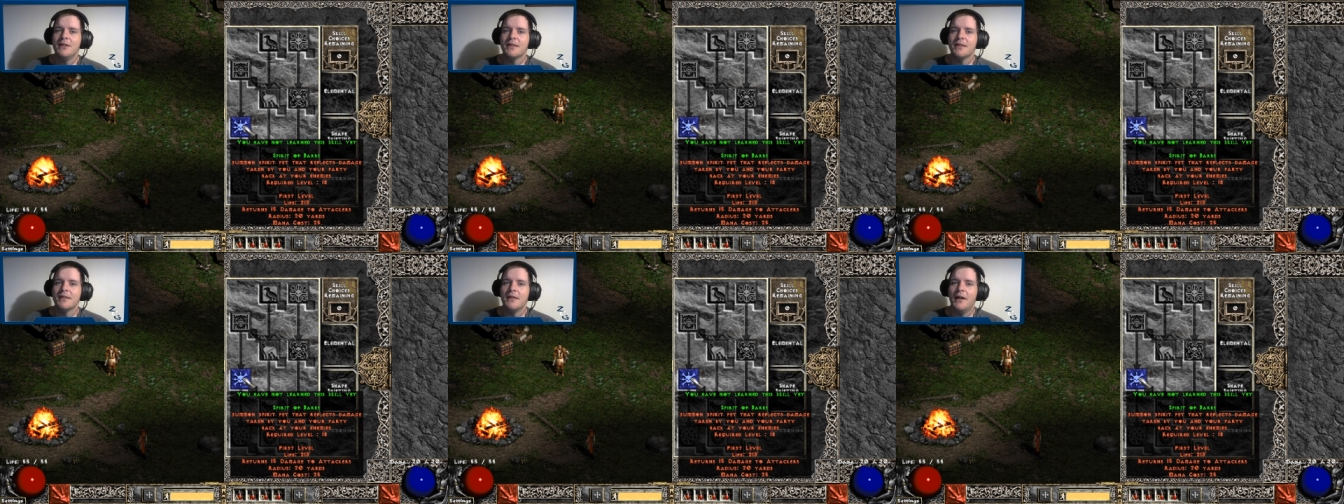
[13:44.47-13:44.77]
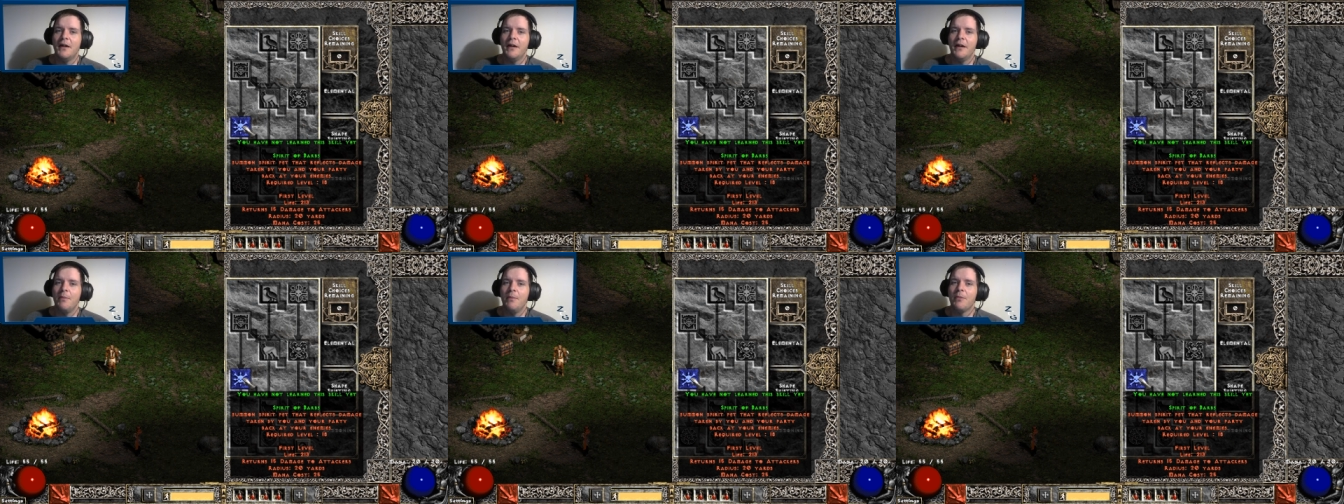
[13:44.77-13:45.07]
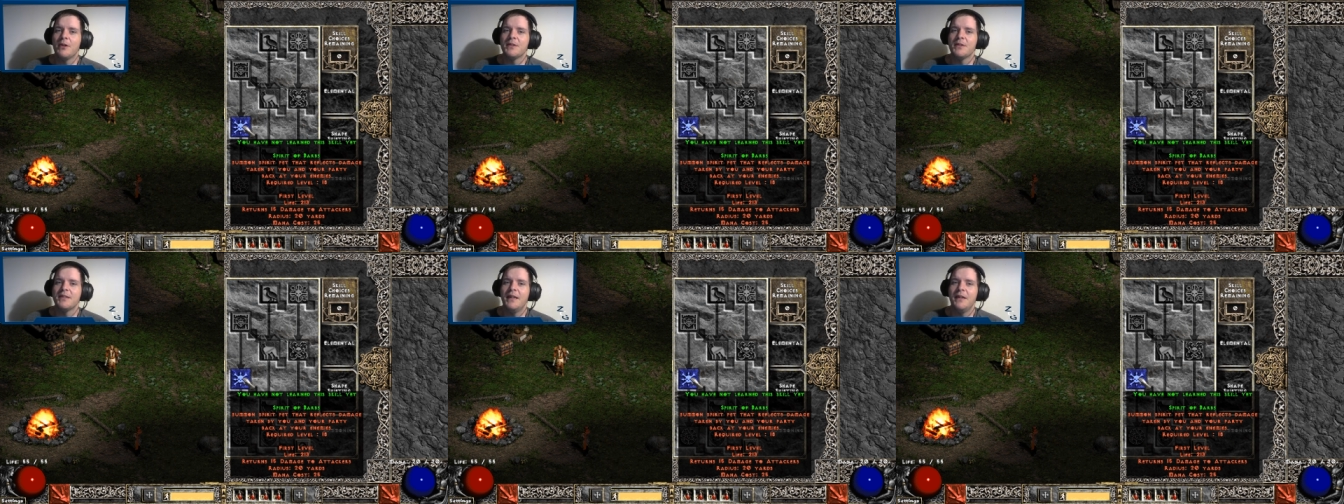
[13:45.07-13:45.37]
It's not a
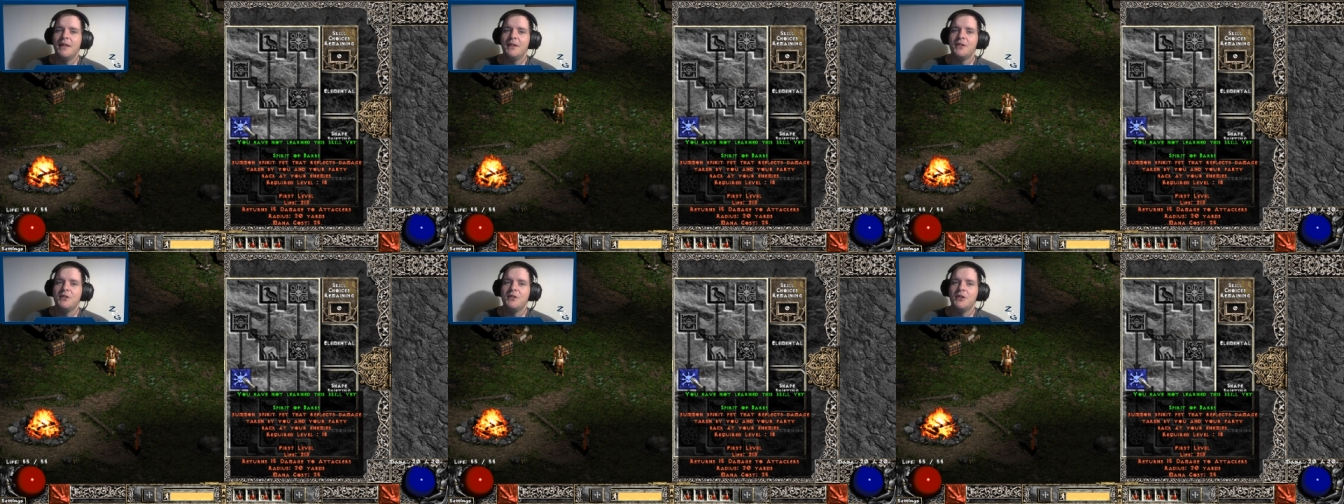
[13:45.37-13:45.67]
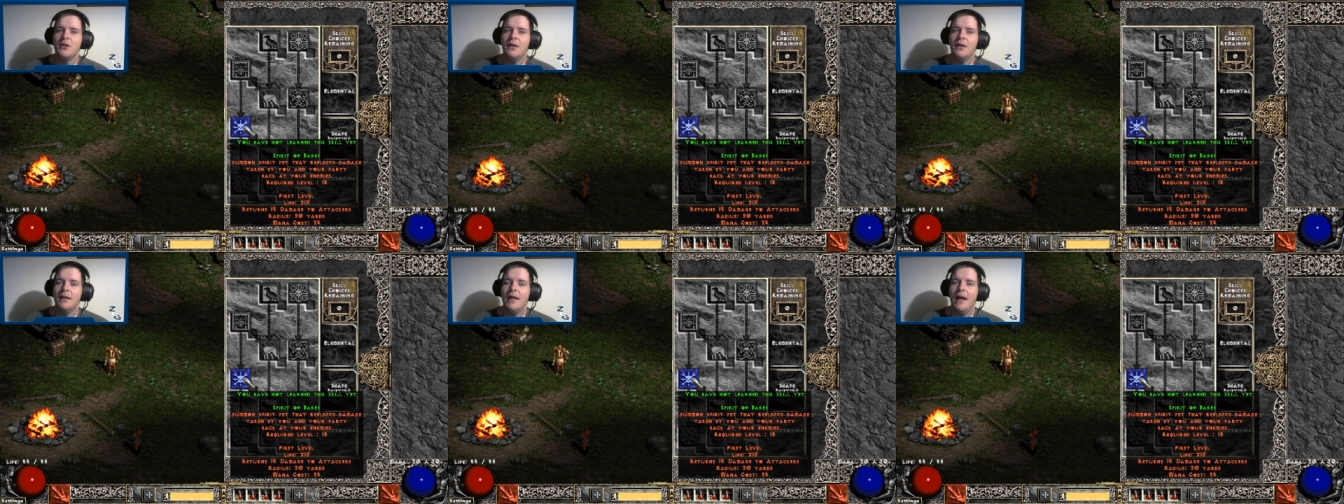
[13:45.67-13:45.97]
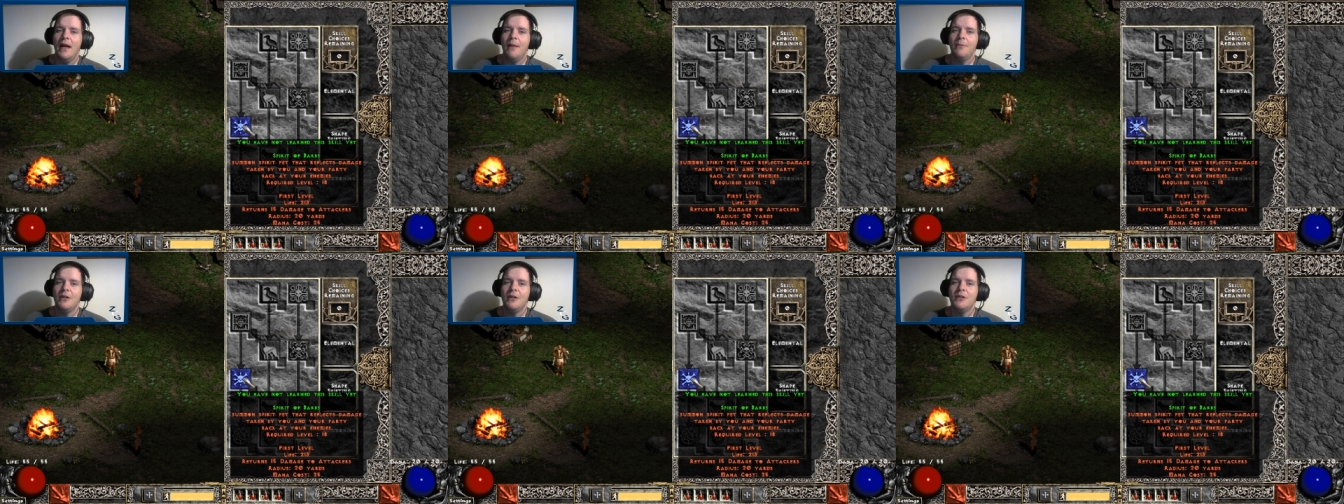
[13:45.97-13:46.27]
percentage
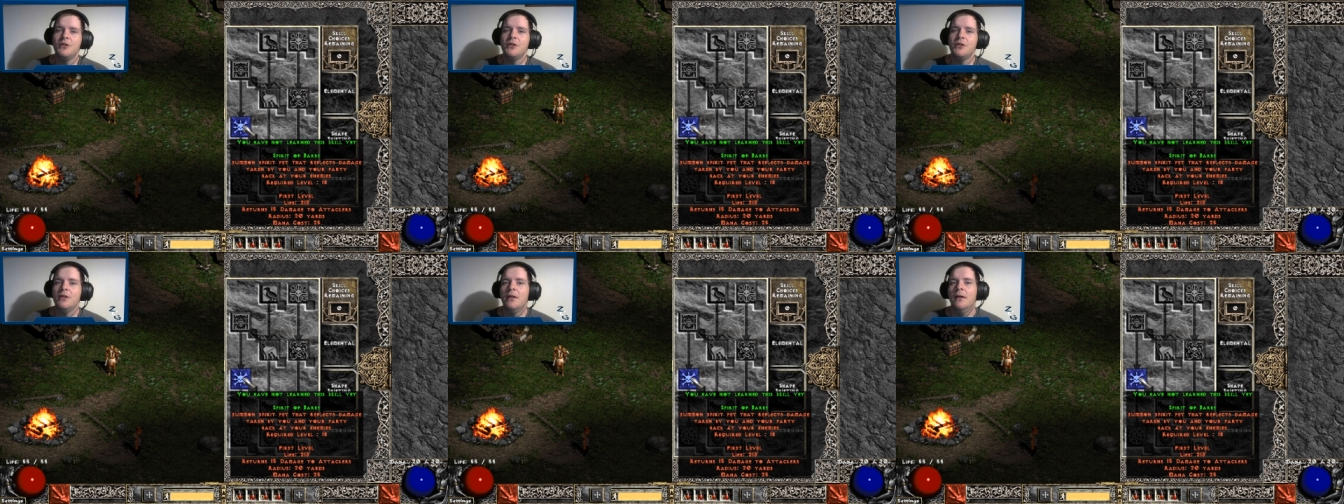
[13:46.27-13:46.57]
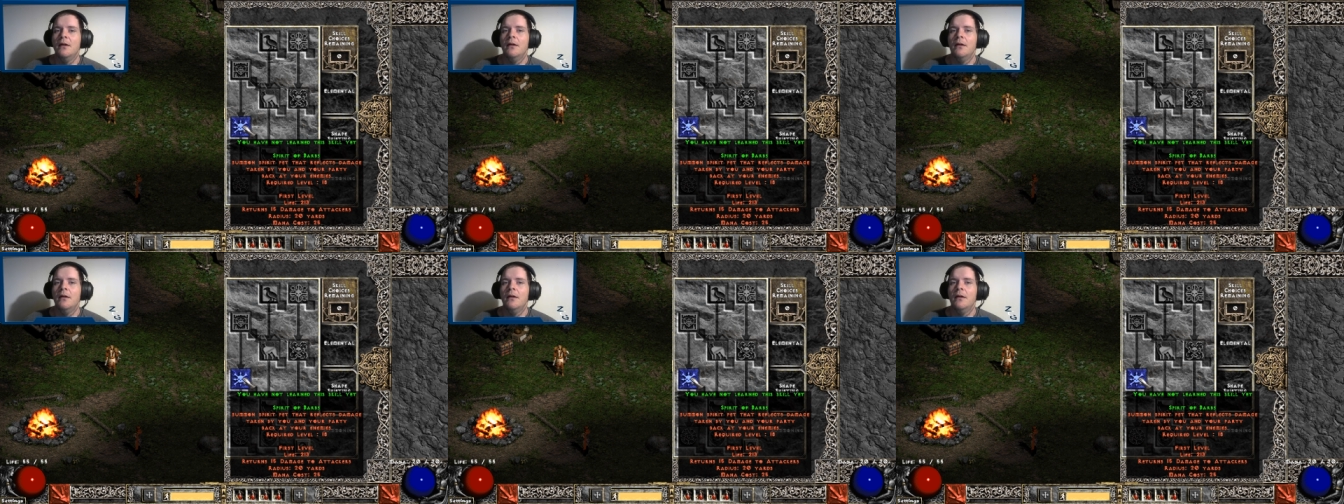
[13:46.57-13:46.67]
damage